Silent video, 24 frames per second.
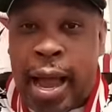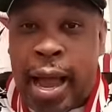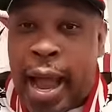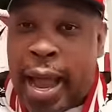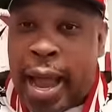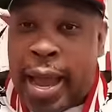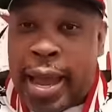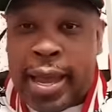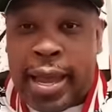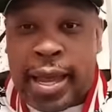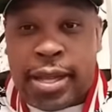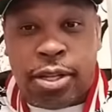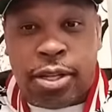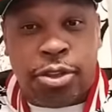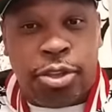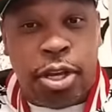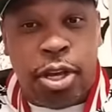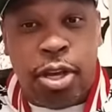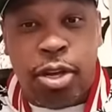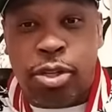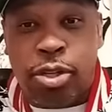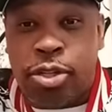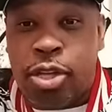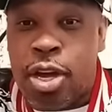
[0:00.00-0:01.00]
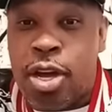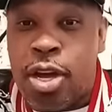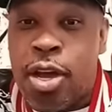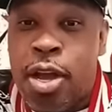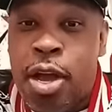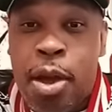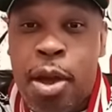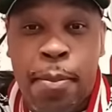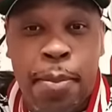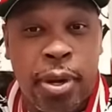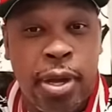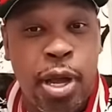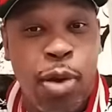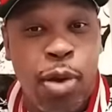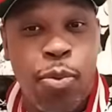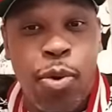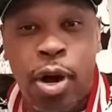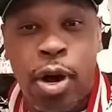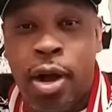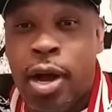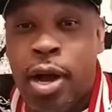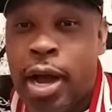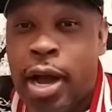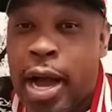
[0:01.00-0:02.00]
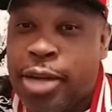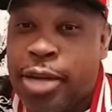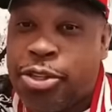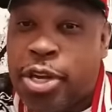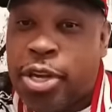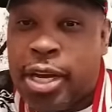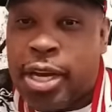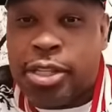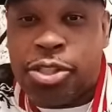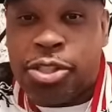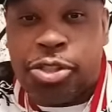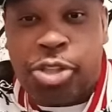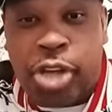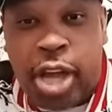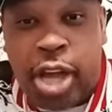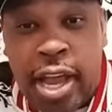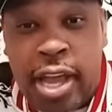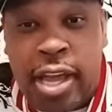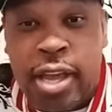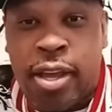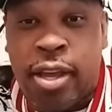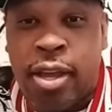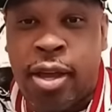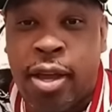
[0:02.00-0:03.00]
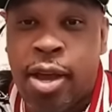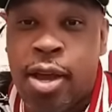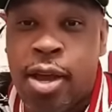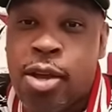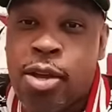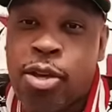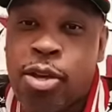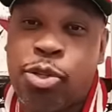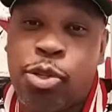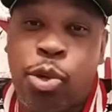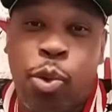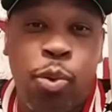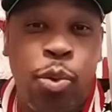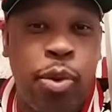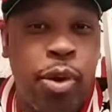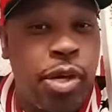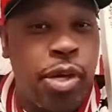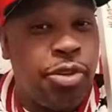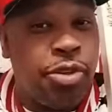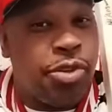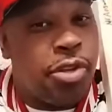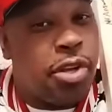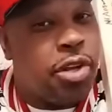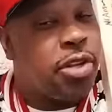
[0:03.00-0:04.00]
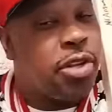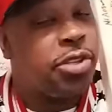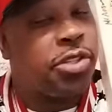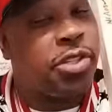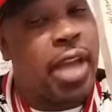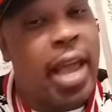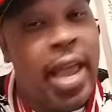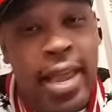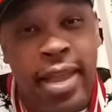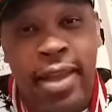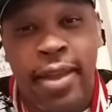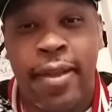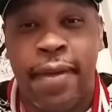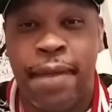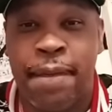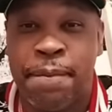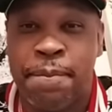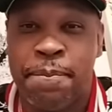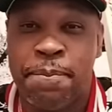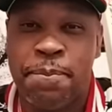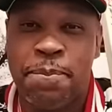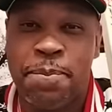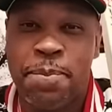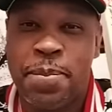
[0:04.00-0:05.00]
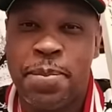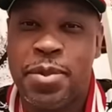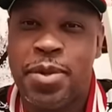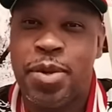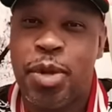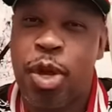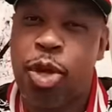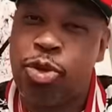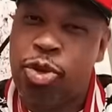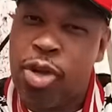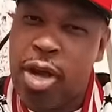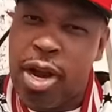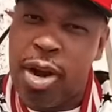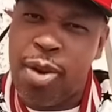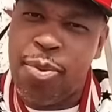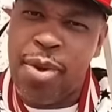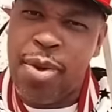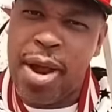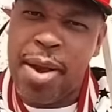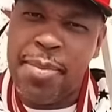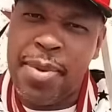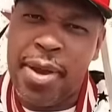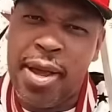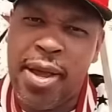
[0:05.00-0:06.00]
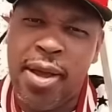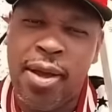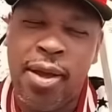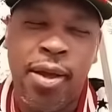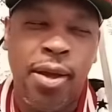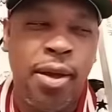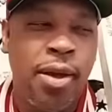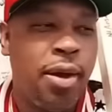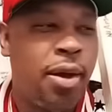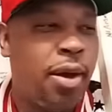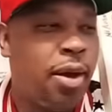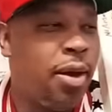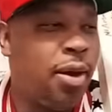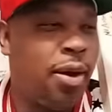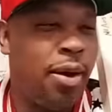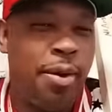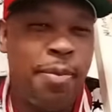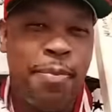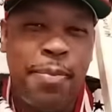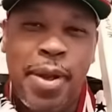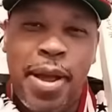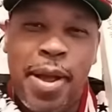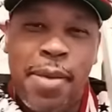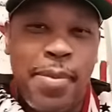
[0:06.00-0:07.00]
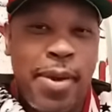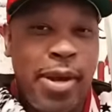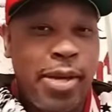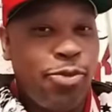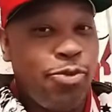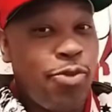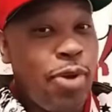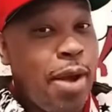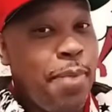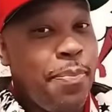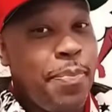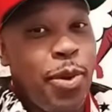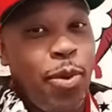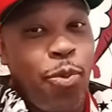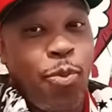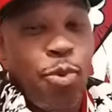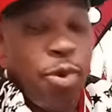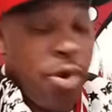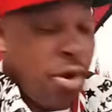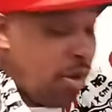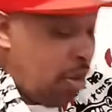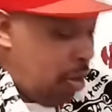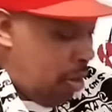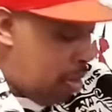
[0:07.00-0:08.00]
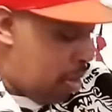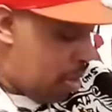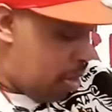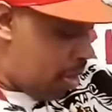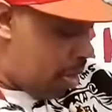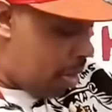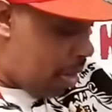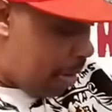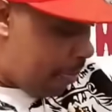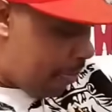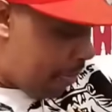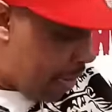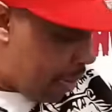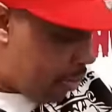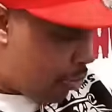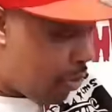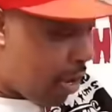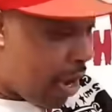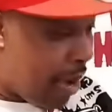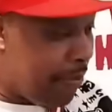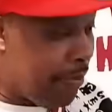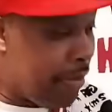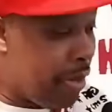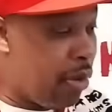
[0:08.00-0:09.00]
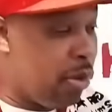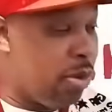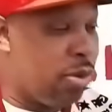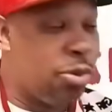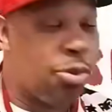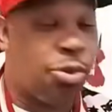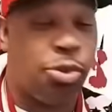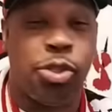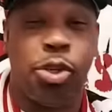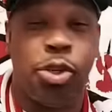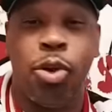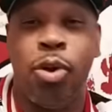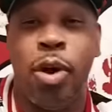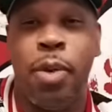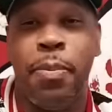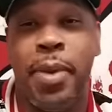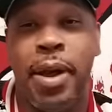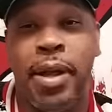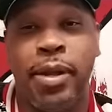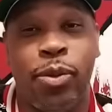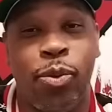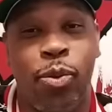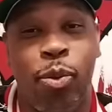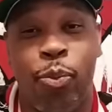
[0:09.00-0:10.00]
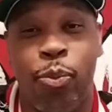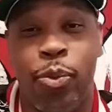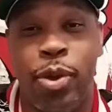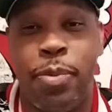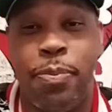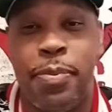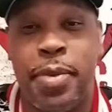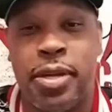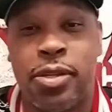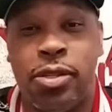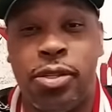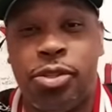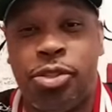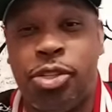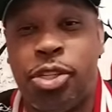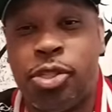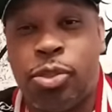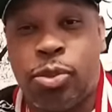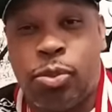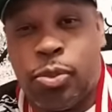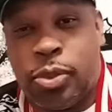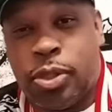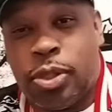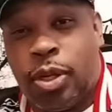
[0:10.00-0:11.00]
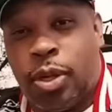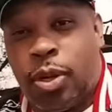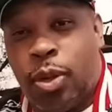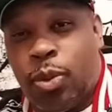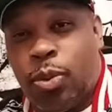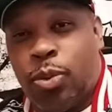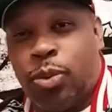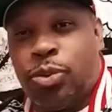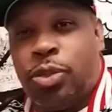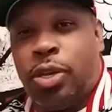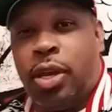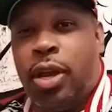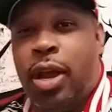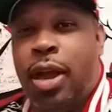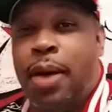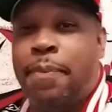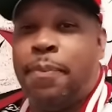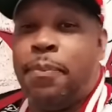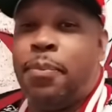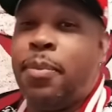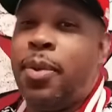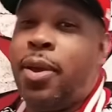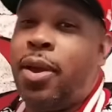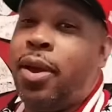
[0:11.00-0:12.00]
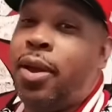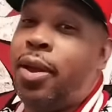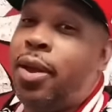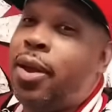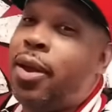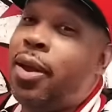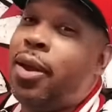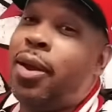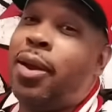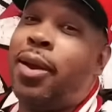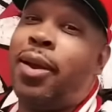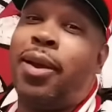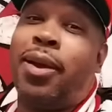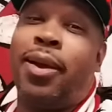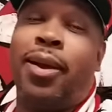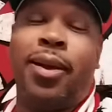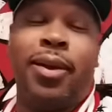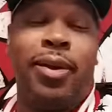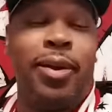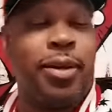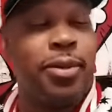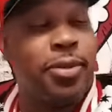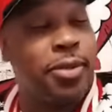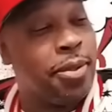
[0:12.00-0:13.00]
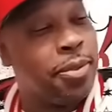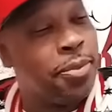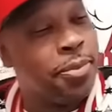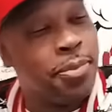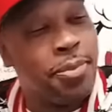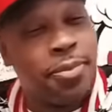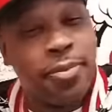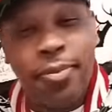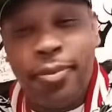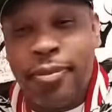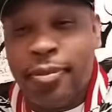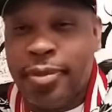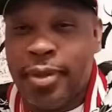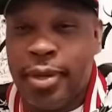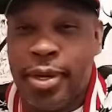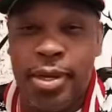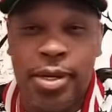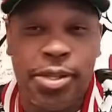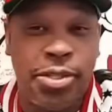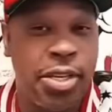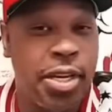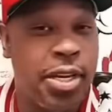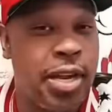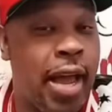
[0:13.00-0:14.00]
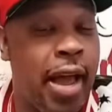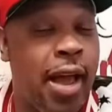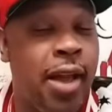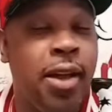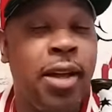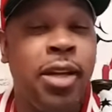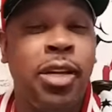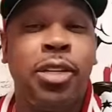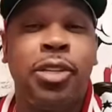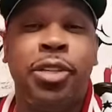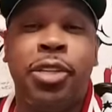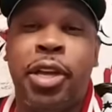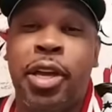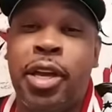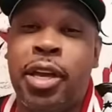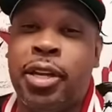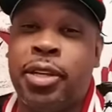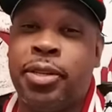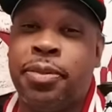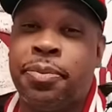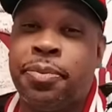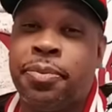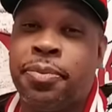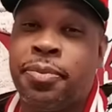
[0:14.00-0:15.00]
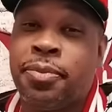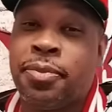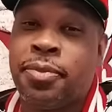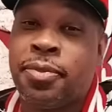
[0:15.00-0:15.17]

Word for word: I ain't got the deal done, but guess what? I still got the chain. So it's still the same. Y'all saw how I rhyme that? Oh man, I might drop me one. I might drop me an old song. I might do a remix of Jizzle with the gold tee. i man, listen, he's getting hot. Then,